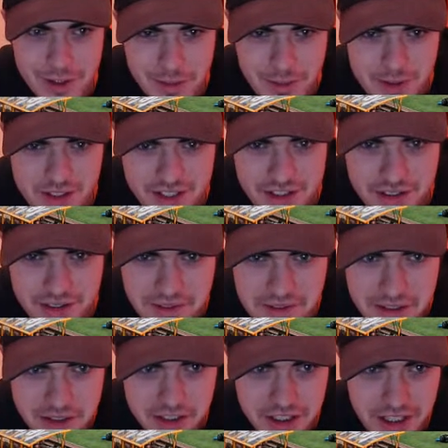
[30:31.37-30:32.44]
competition,
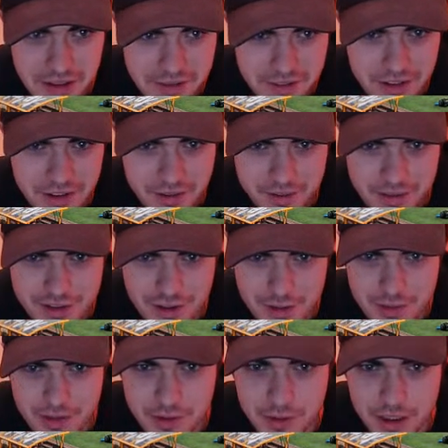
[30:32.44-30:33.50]
couldn't you, for
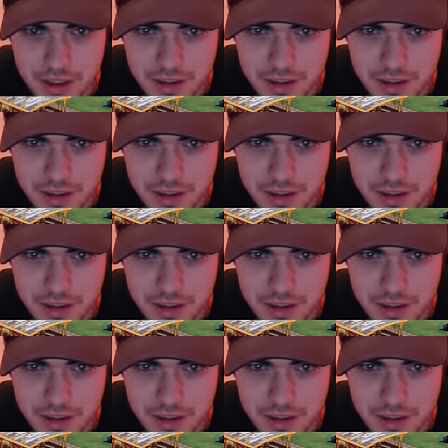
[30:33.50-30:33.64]
top scorer?